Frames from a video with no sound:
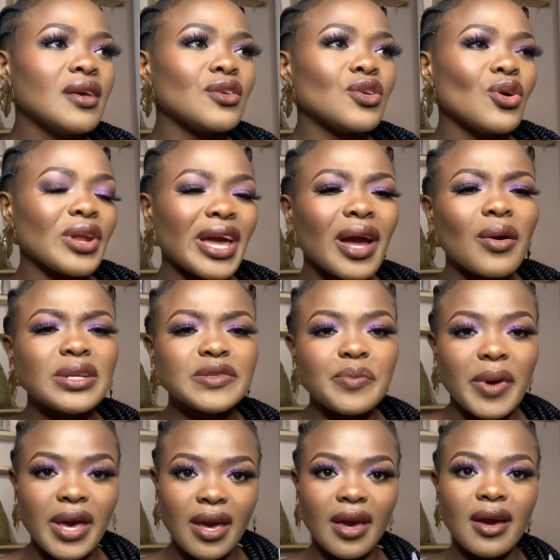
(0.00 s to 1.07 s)
you know, like I want
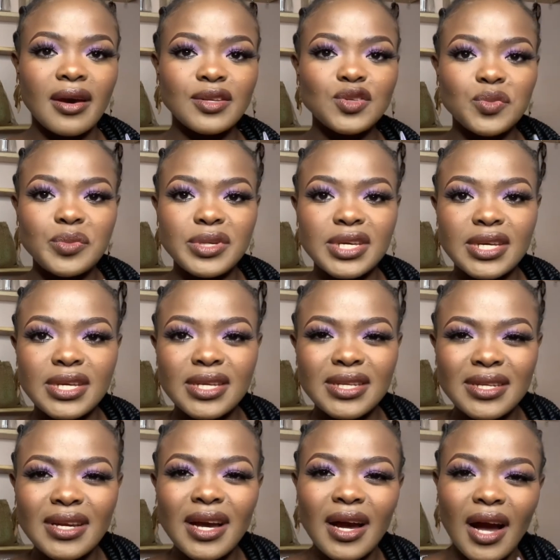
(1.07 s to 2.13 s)
my hair to
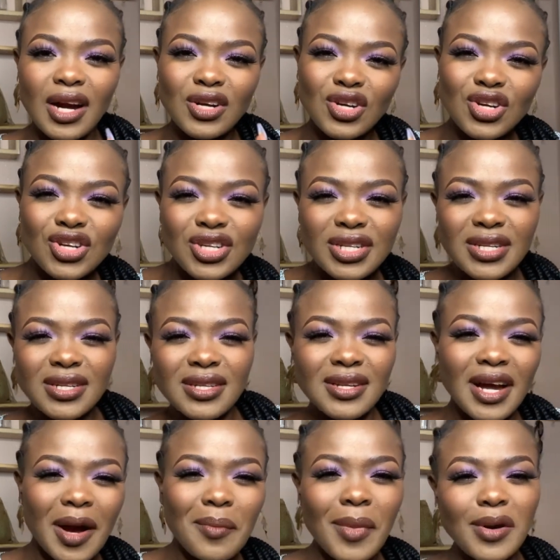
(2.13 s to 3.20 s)
be a good
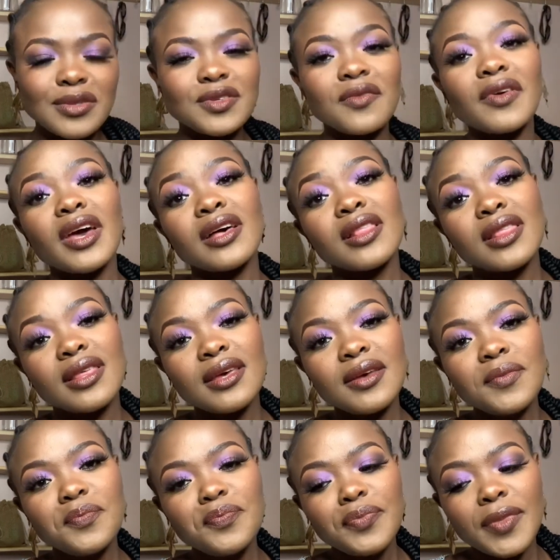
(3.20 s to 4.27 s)
amount of
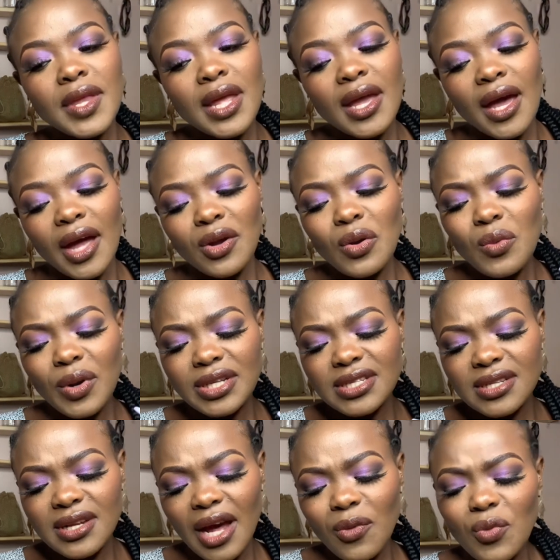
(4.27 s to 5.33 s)
healthy, I don't want
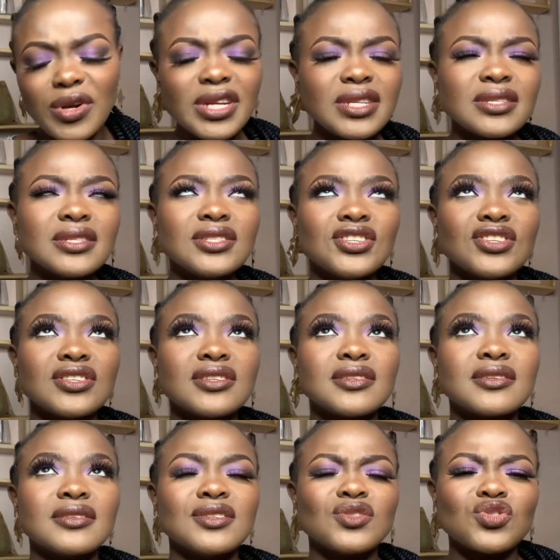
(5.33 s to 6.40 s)
it, I wouldn't
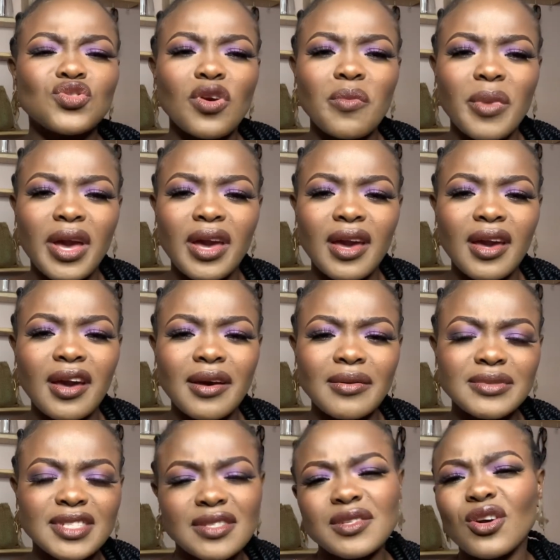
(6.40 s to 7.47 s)
just destroy my hair
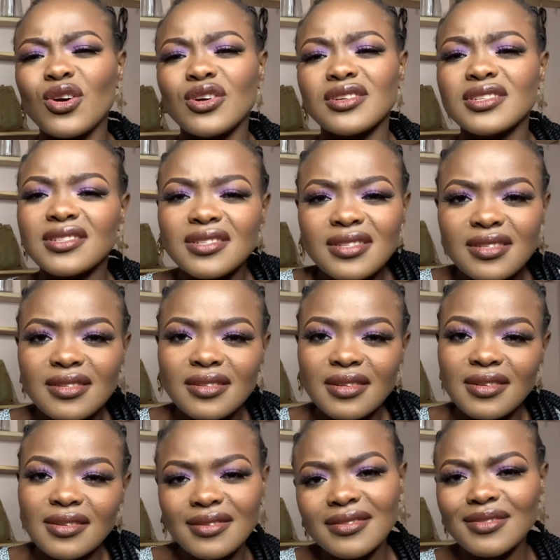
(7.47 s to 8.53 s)
just cause,
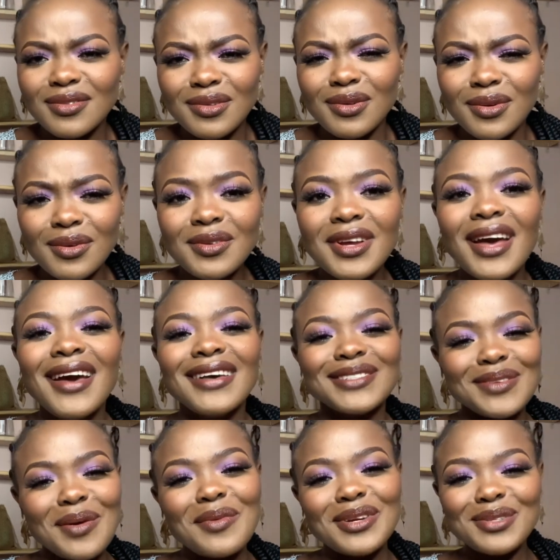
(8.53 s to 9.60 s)
you know.
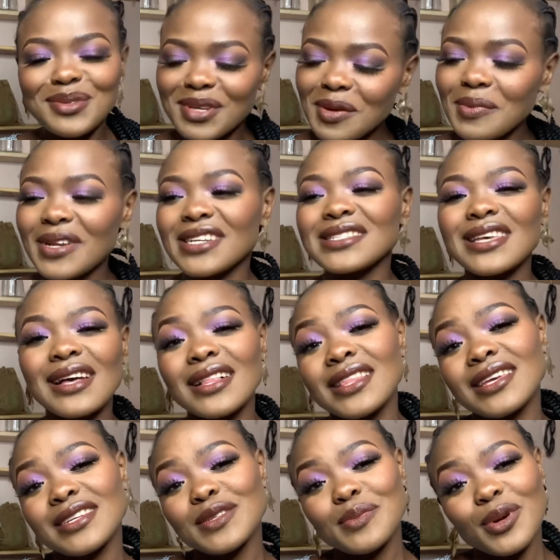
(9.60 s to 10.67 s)
So I want to keep it as
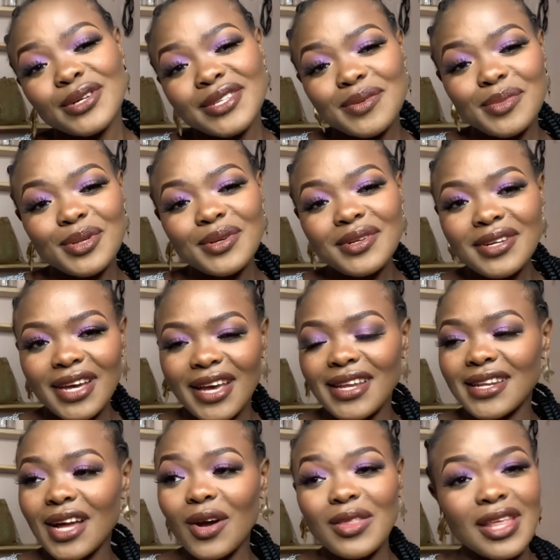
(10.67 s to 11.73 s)
healthy as possible.
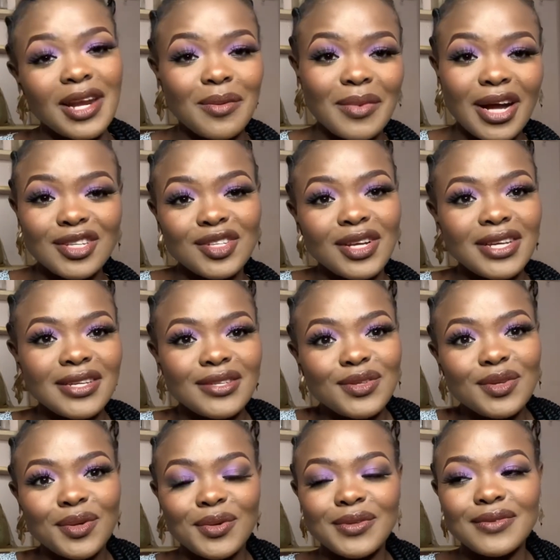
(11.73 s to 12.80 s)
And now that I'm actually,
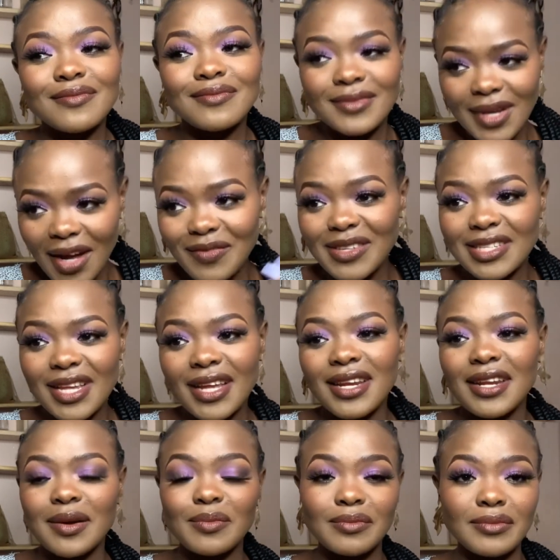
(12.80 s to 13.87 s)
you know, I've
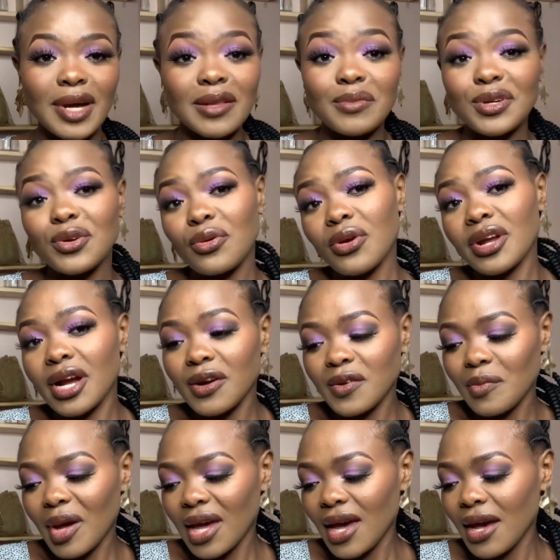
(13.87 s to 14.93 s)
decided I'll be growing out
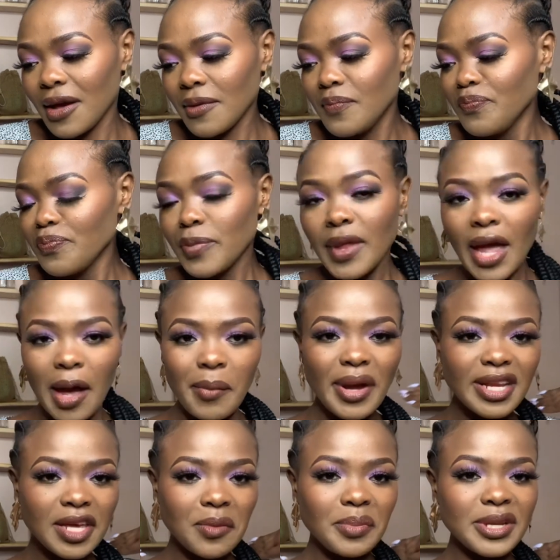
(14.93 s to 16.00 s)
my hair, I
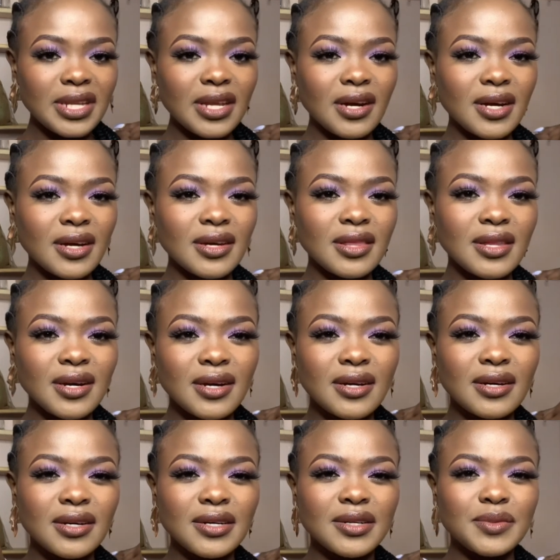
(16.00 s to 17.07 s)
might keep it
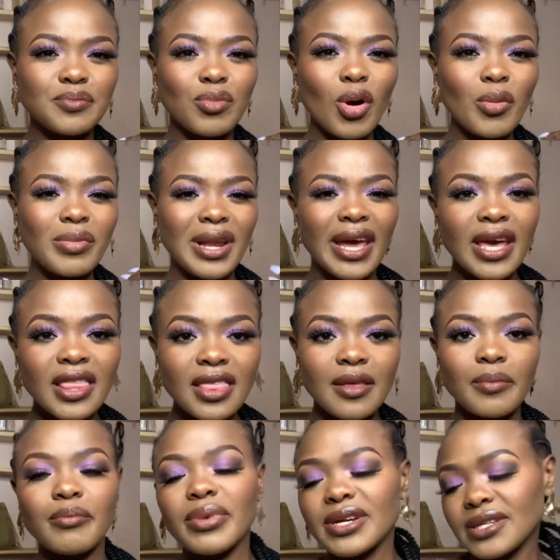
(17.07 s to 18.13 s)
the bob length,
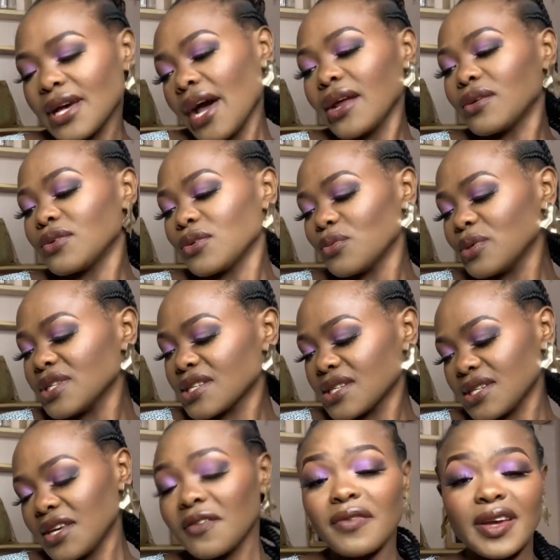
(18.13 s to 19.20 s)
but I don't know, we'll
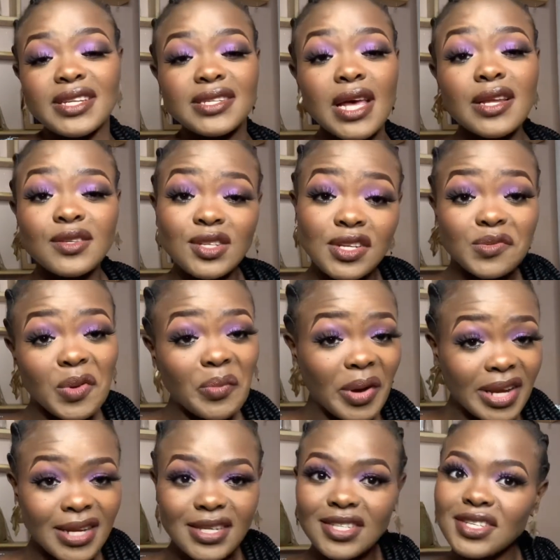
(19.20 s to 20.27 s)
see. If I decide to change my
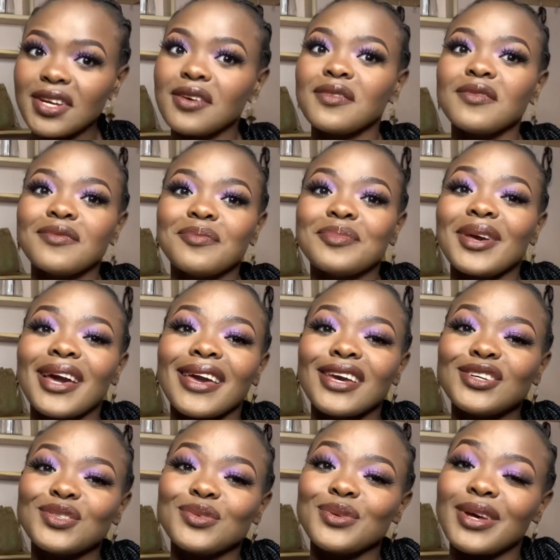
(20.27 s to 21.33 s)
mind and shave, pia
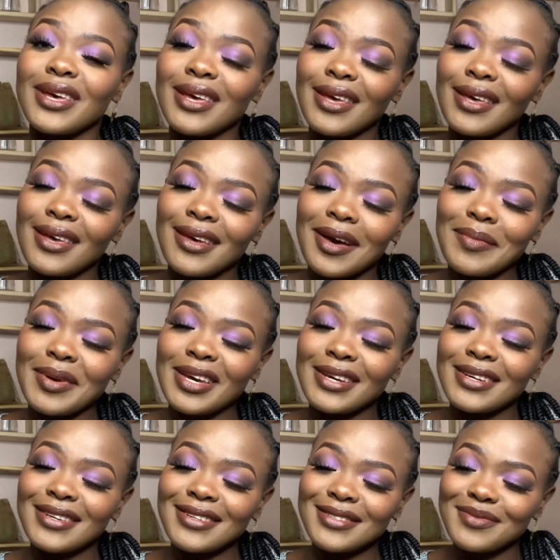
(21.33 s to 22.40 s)
kesho, ehe, I
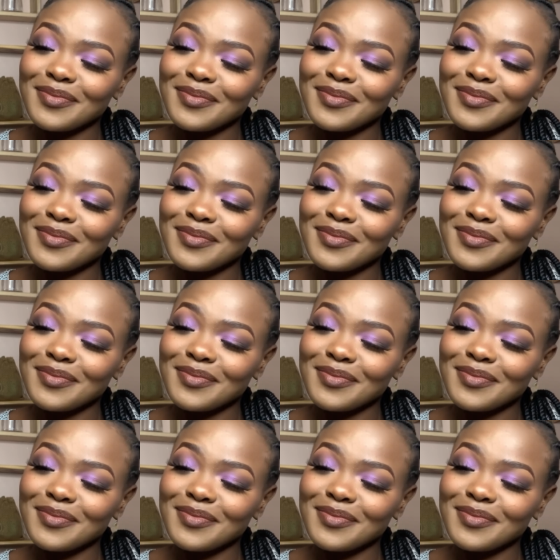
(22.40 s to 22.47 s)
beg,